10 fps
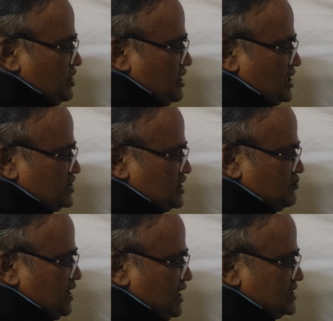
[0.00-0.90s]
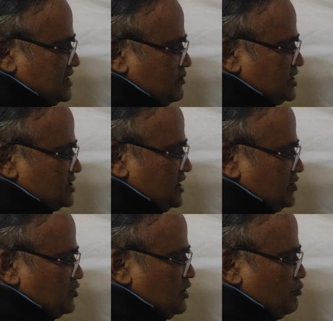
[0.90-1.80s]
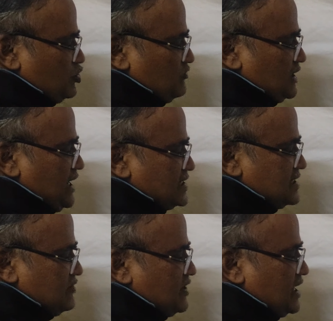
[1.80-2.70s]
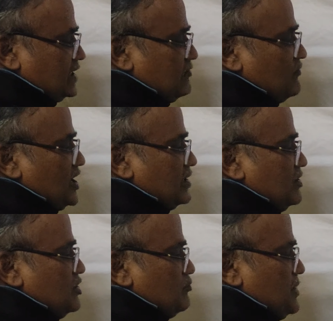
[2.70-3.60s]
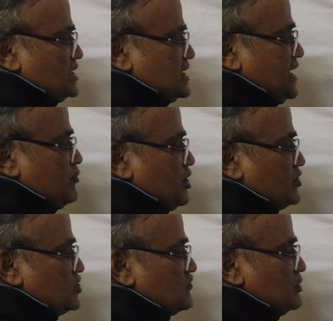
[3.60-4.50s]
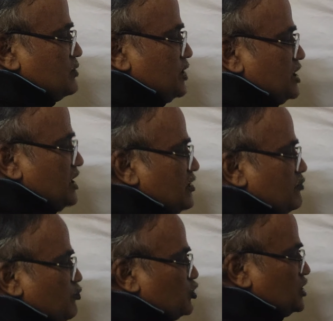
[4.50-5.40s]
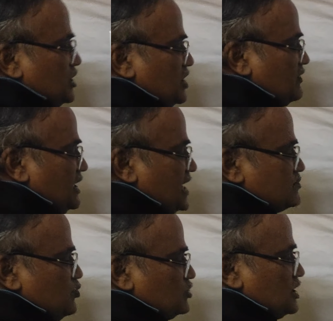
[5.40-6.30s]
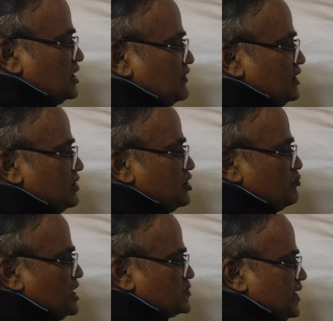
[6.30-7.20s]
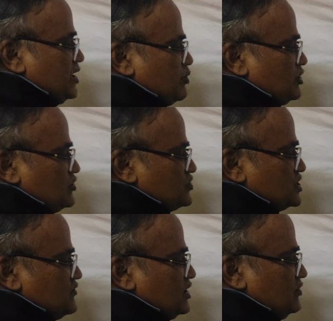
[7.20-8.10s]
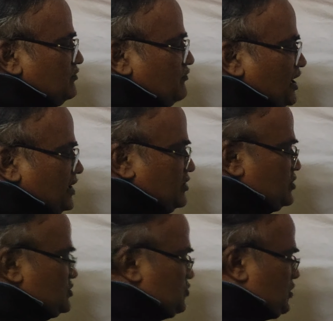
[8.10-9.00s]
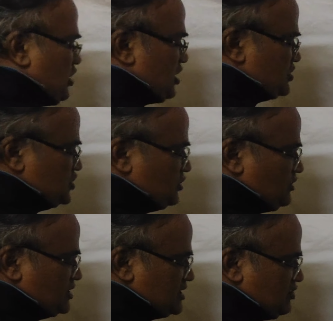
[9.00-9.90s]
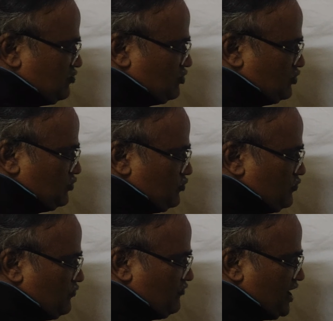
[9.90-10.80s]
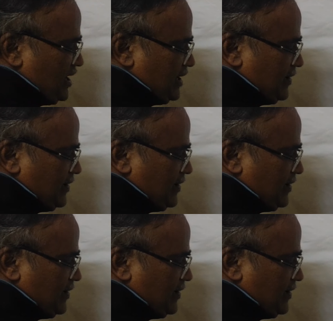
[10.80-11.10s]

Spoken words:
Adjacent by adjacent means they both will cancel and we get 1. Base and hypotenuse will be both are equal. As both are equal, base by hypotenuse is what? 1. So cos 0 is equal to 1.